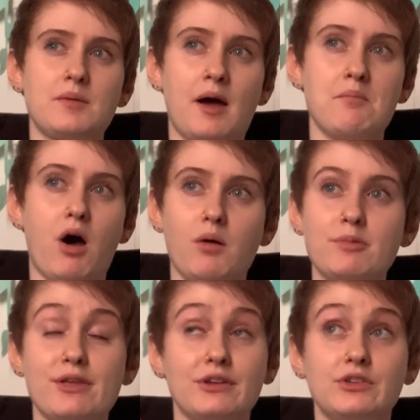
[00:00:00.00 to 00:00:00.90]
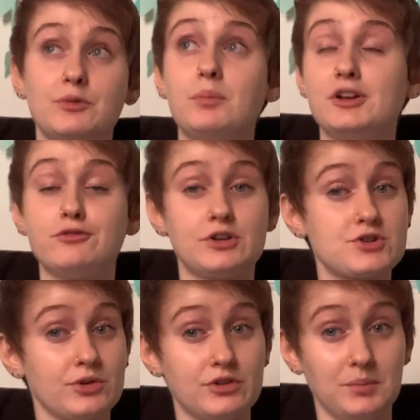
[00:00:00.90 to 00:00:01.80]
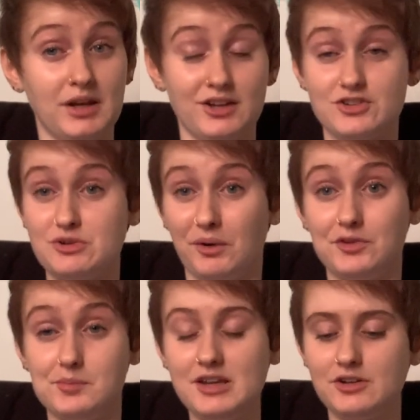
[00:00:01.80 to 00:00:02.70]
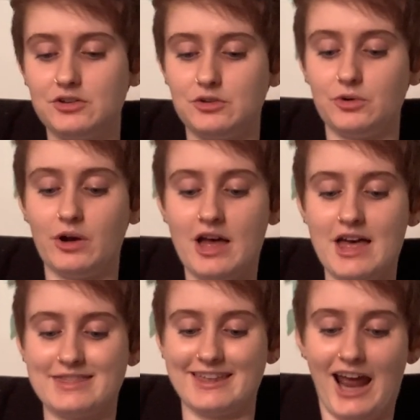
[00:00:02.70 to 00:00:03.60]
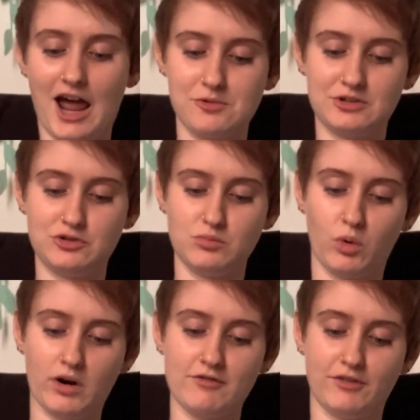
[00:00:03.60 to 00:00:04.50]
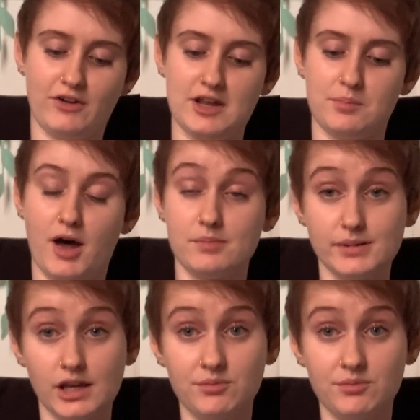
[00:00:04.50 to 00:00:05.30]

that my mom thinks is beneficial to me and she wants me to do that I would do more of if I had a puppy?